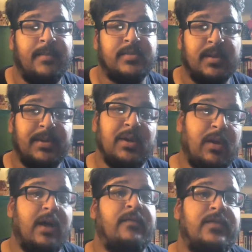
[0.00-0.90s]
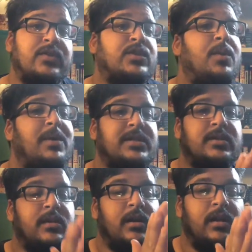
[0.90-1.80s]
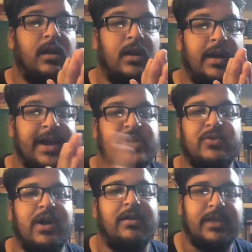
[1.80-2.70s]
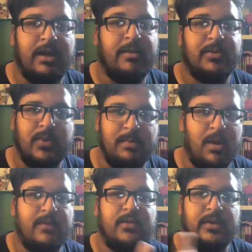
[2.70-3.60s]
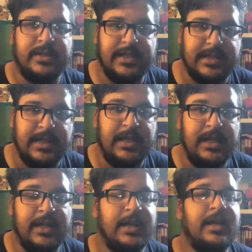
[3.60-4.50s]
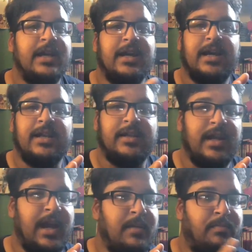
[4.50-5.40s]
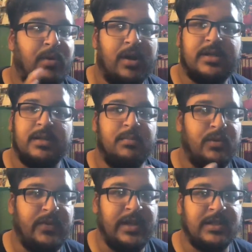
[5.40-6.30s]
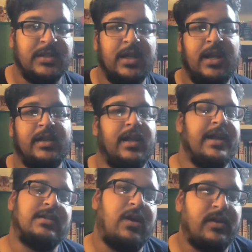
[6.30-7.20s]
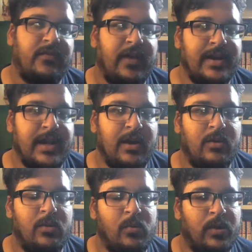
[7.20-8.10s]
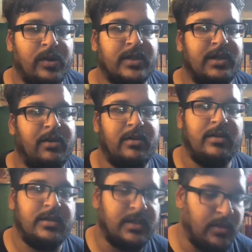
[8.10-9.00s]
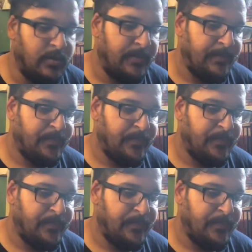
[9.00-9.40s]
somebody you love. There's so much history out there between Marvel and DC and books and movies that it's hard to find out where to start. So